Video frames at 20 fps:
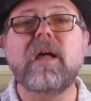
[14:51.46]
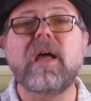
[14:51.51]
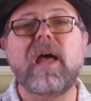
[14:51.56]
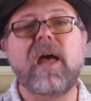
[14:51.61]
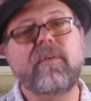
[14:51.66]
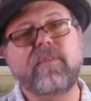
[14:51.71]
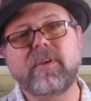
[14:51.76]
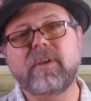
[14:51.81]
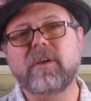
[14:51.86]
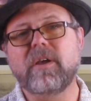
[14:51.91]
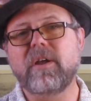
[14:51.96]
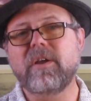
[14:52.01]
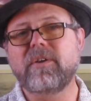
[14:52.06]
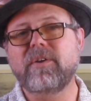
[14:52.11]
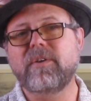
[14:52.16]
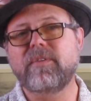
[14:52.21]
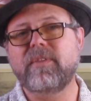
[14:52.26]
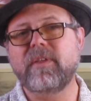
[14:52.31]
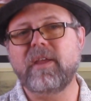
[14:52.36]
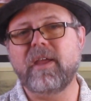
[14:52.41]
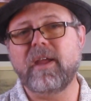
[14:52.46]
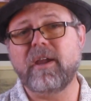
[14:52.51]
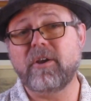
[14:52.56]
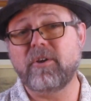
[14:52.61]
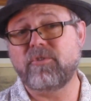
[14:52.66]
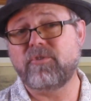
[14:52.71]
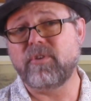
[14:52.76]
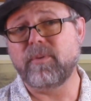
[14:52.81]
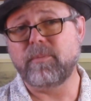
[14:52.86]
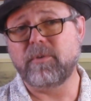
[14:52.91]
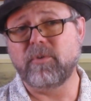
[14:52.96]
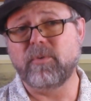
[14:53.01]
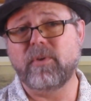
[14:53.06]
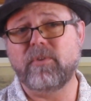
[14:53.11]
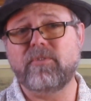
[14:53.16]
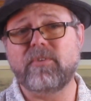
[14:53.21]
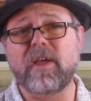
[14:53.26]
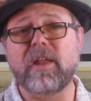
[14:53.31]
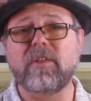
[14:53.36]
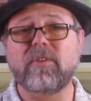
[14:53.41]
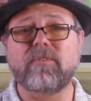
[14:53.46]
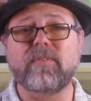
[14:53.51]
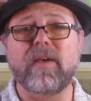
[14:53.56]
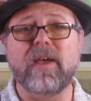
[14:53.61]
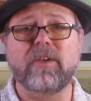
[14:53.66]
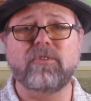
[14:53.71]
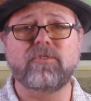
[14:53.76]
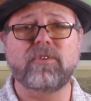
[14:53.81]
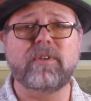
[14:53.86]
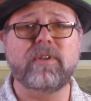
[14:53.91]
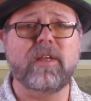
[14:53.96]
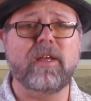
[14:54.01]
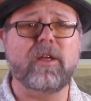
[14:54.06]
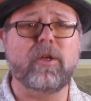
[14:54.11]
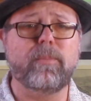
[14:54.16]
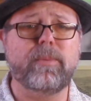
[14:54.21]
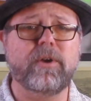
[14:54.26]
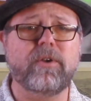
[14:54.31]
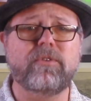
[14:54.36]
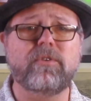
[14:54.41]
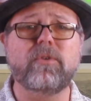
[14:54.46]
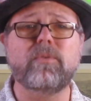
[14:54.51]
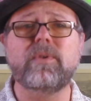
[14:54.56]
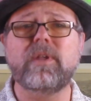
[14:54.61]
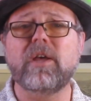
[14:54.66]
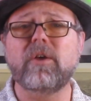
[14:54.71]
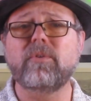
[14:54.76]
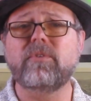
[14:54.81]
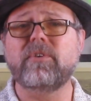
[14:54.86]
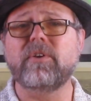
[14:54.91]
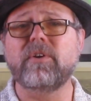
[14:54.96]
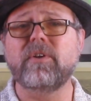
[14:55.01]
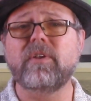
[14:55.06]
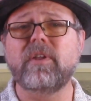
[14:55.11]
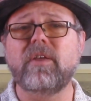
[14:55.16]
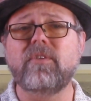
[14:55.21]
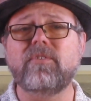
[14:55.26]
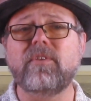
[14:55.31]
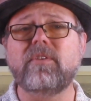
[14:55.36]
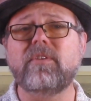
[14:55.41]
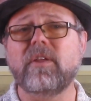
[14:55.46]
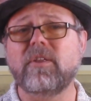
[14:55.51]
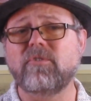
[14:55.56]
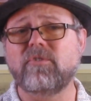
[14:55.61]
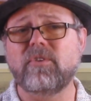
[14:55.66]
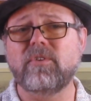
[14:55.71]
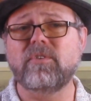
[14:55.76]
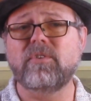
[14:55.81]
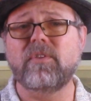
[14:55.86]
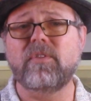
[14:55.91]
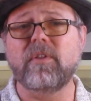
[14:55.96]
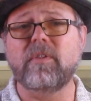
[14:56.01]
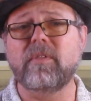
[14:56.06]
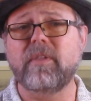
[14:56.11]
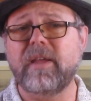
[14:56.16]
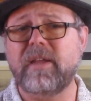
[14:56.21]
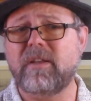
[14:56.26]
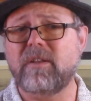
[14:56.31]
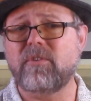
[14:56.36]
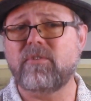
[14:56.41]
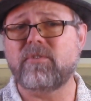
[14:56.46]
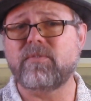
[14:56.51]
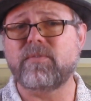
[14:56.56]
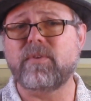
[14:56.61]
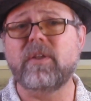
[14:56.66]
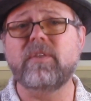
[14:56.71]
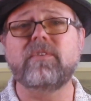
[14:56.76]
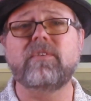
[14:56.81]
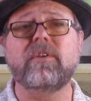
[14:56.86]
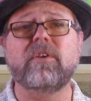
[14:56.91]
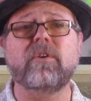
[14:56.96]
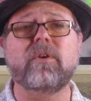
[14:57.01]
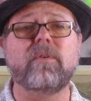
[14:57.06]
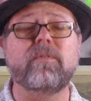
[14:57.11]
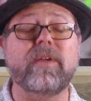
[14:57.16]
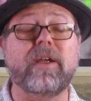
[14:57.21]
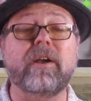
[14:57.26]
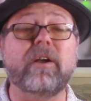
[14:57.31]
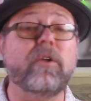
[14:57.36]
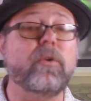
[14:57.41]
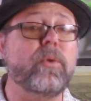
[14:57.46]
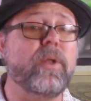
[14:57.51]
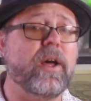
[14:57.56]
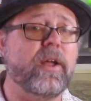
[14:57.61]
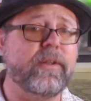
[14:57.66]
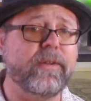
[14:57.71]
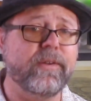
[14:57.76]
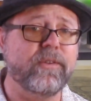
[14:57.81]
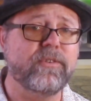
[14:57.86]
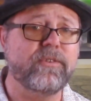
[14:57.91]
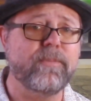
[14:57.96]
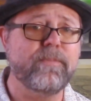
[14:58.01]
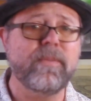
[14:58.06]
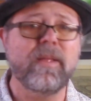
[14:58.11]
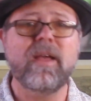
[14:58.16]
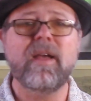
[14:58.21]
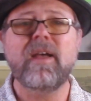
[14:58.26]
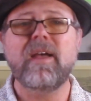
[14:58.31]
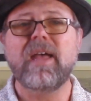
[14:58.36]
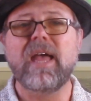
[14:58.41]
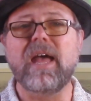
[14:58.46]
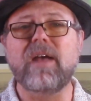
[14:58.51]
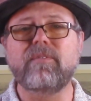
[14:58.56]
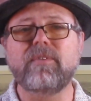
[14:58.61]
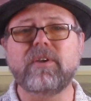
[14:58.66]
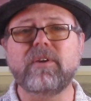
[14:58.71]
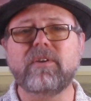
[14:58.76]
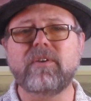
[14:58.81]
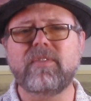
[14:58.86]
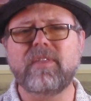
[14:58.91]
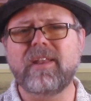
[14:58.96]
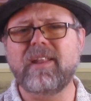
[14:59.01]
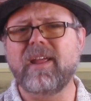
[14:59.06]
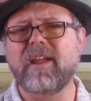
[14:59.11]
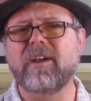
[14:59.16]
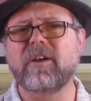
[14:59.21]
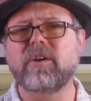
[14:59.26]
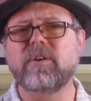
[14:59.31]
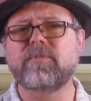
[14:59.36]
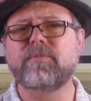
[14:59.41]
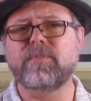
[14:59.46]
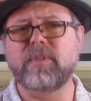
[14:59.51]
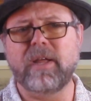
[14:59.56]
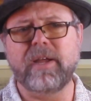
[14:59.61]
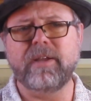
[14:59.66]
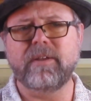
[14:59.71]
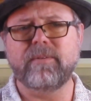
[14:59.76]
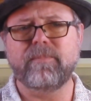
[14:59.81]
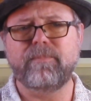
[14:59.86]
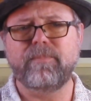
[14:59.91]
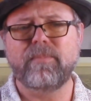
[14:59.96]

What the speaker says: Having conquered the airship to his satisfaction, Alberto now turned his attention to the latest frontier of aeronautics, heavier-than-air flight.